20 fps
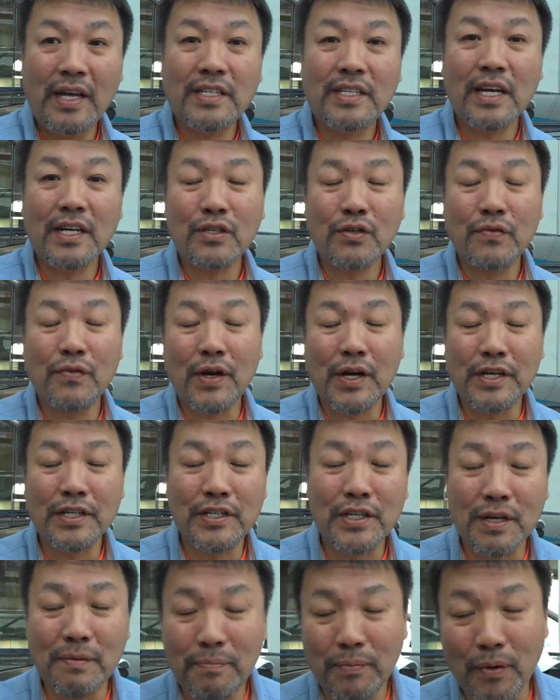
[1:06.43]
It's actually very
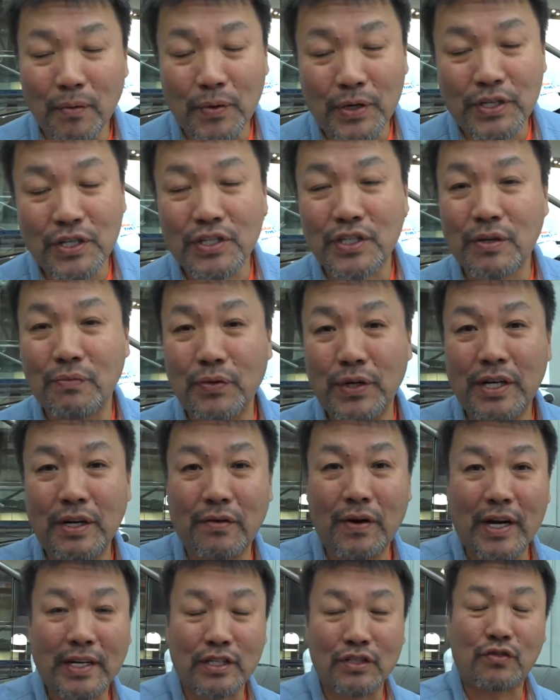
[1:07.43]
simple. We just
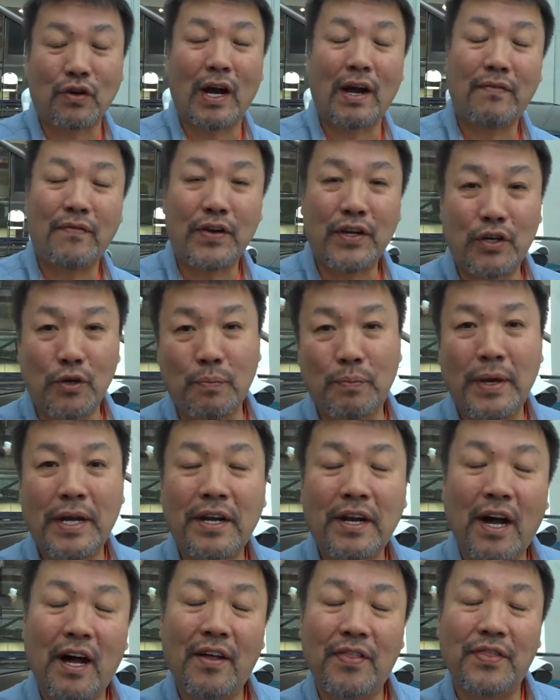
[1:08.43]
redirect the traffic. You
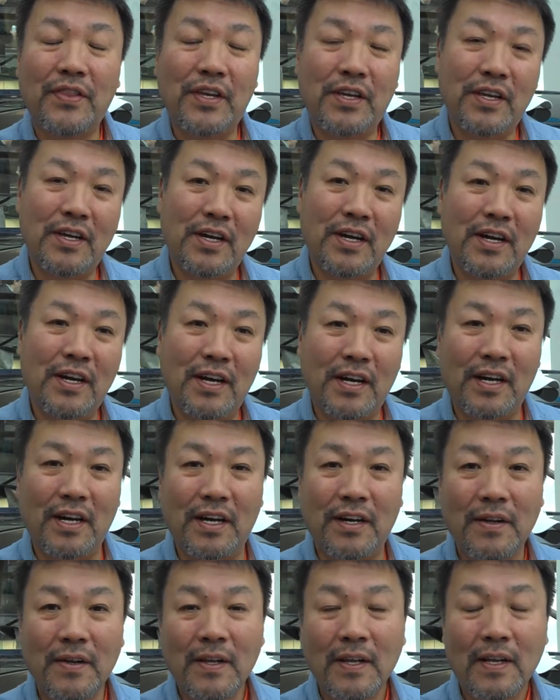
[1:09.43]
bid on the,
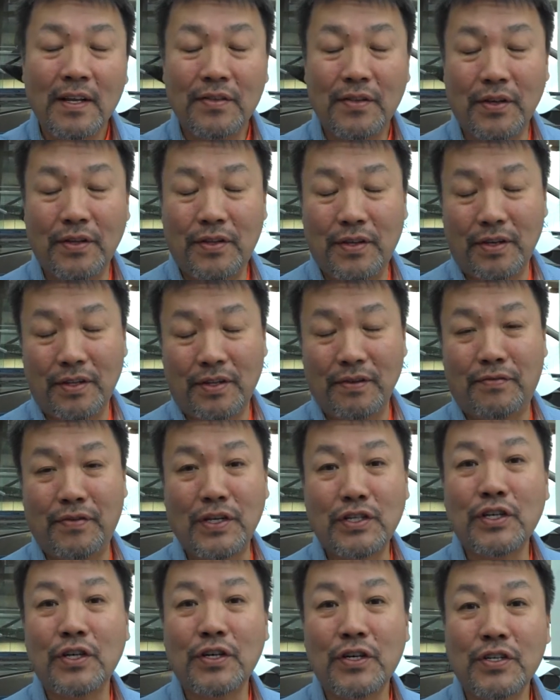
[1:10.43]
uh, the, the, the
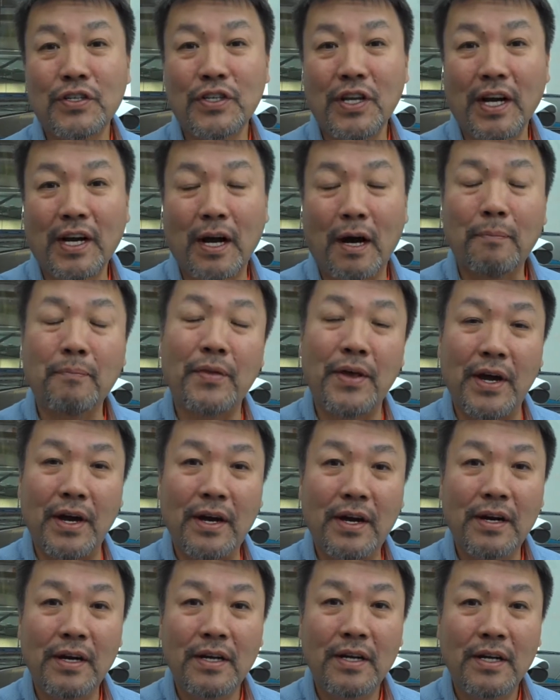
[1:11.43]
visitors that come
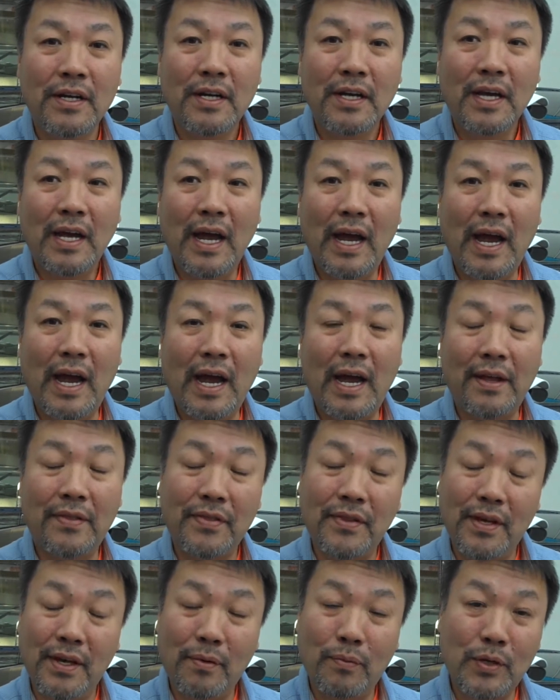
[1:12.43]
there, and
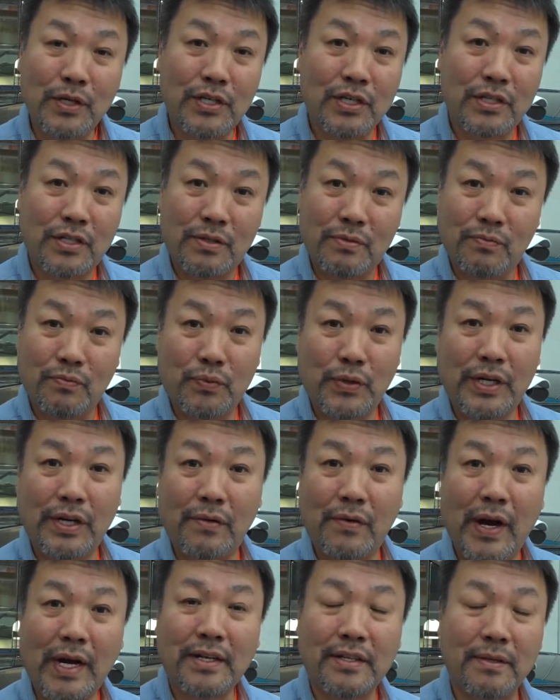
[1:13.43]
uh, we just
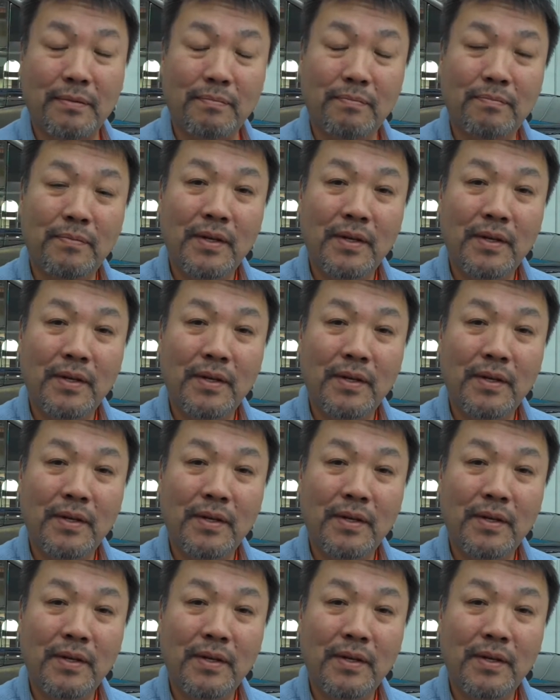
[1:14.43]
redirect them.